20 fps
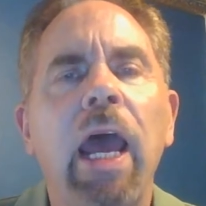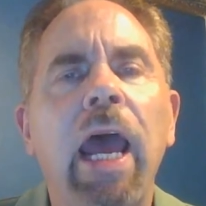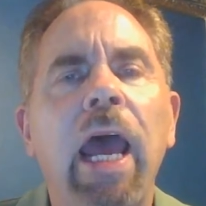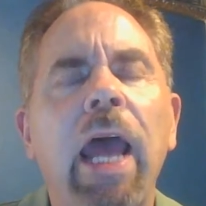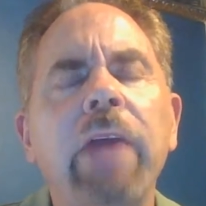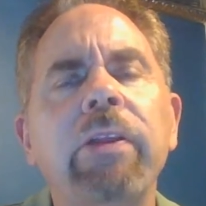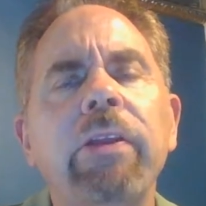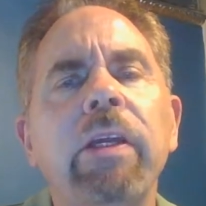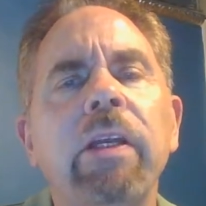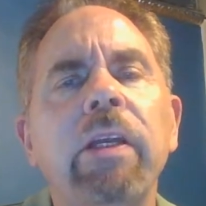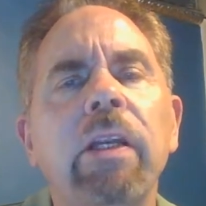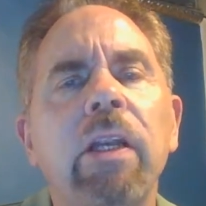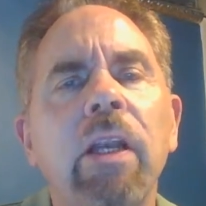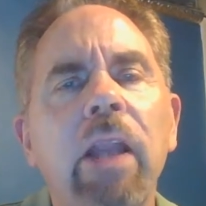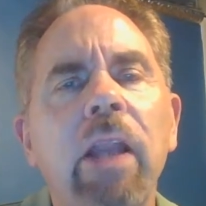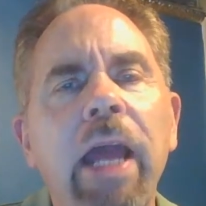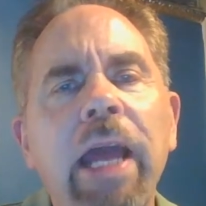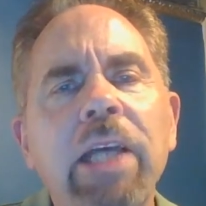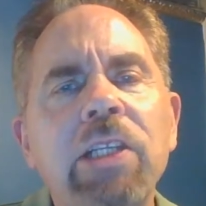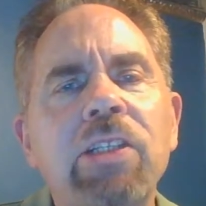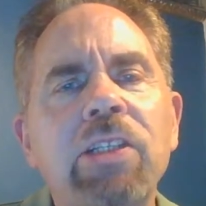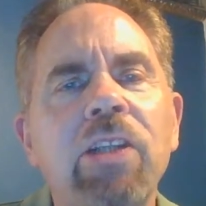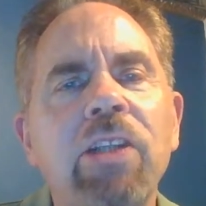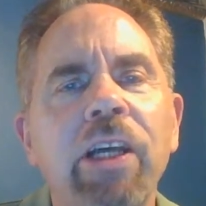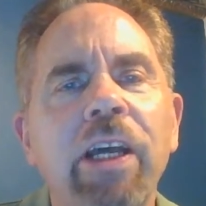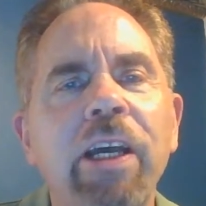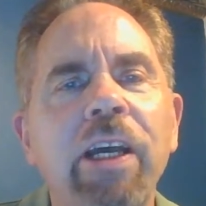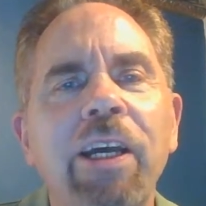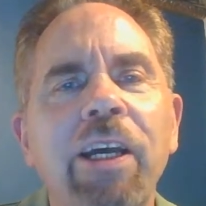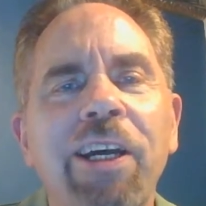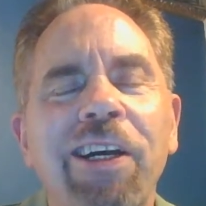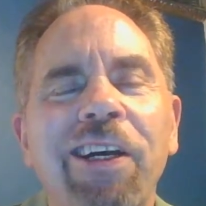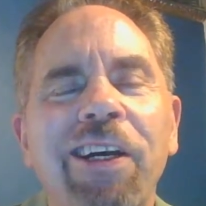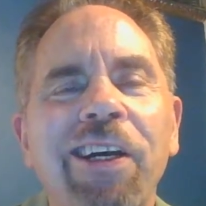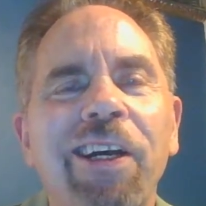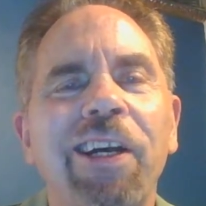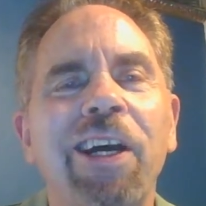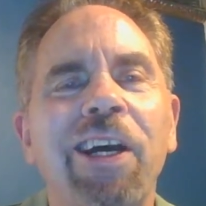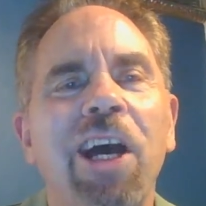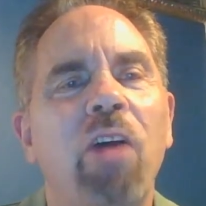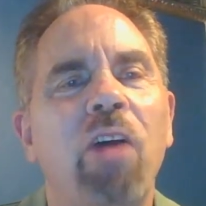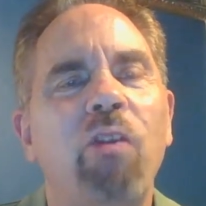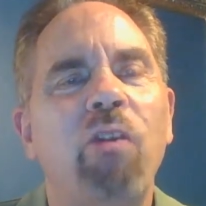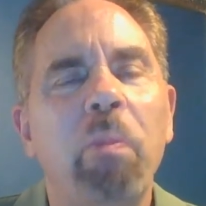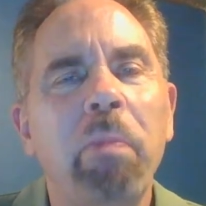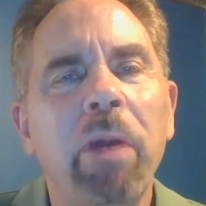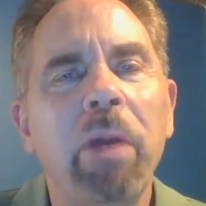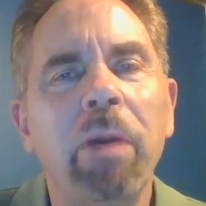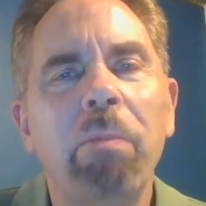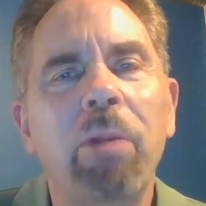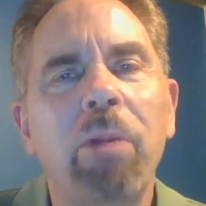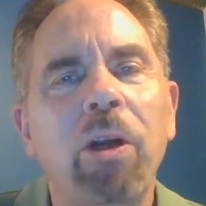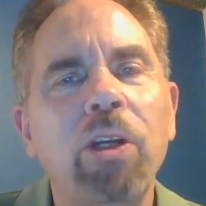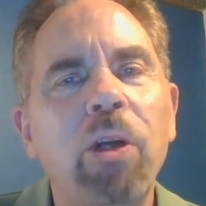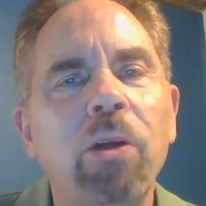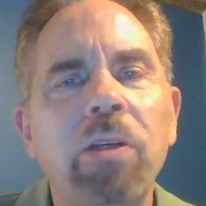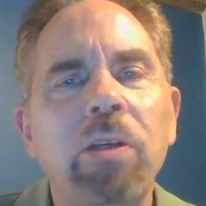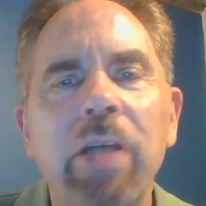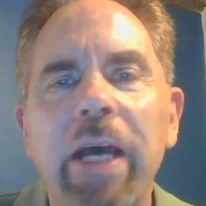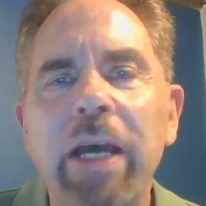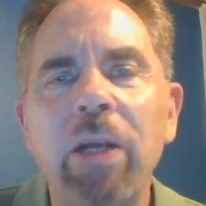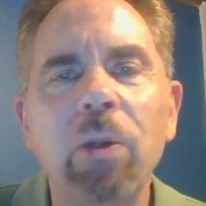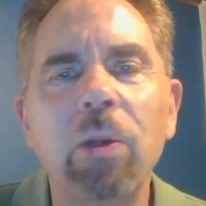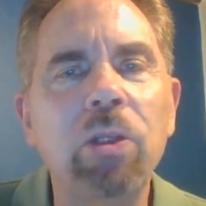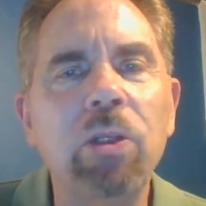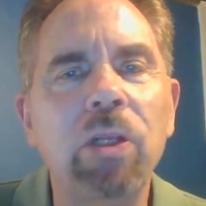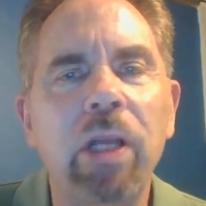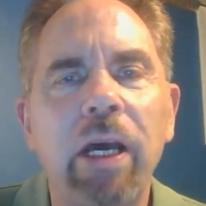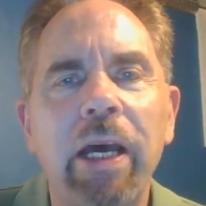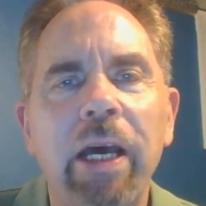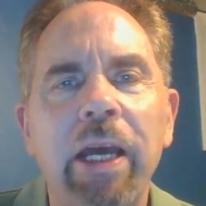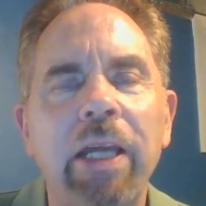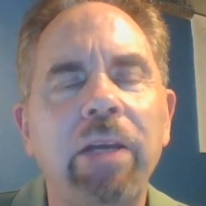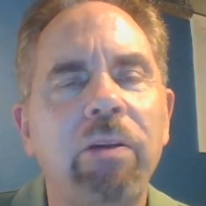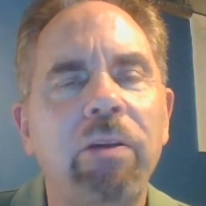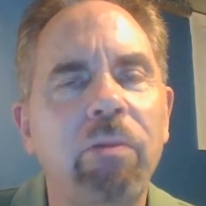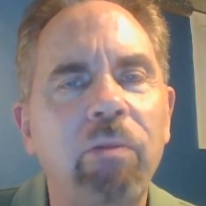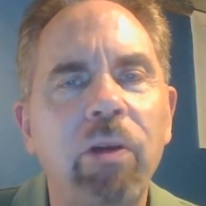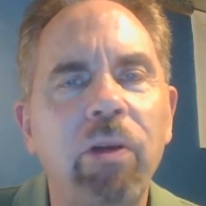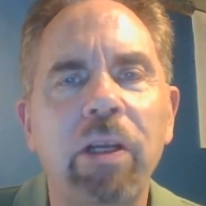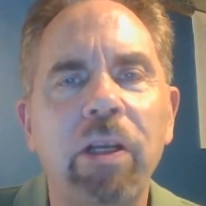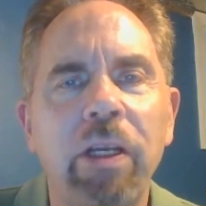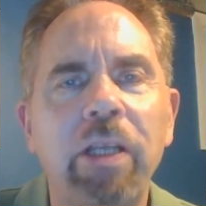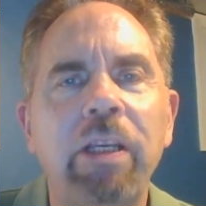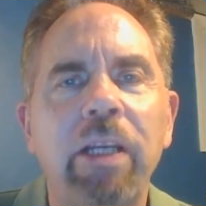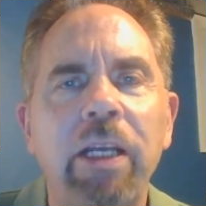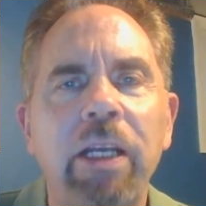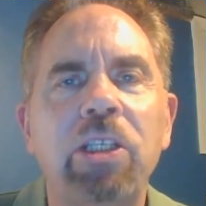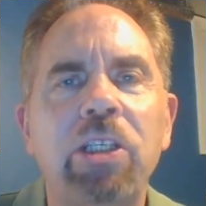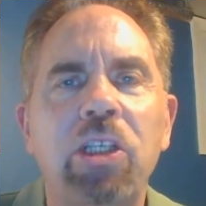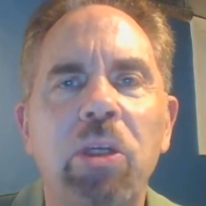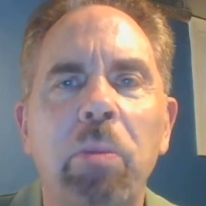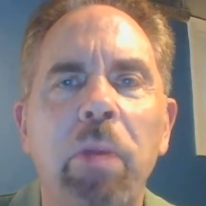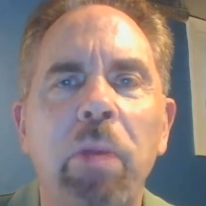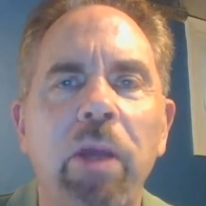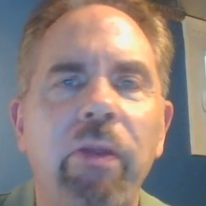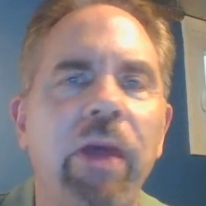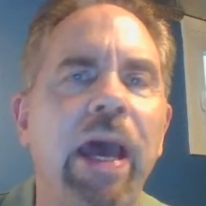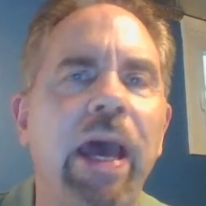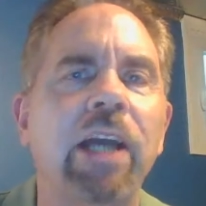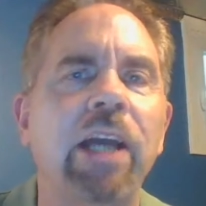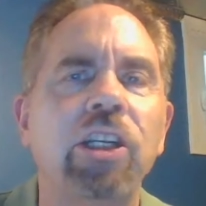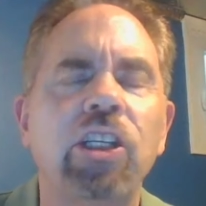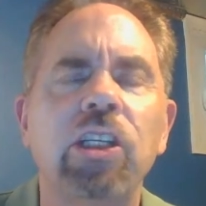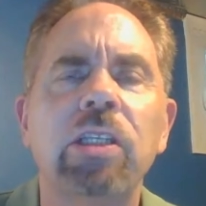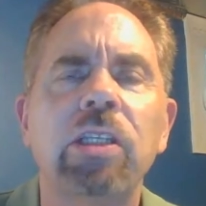And then lastly, remember, your title slide really needs to be that.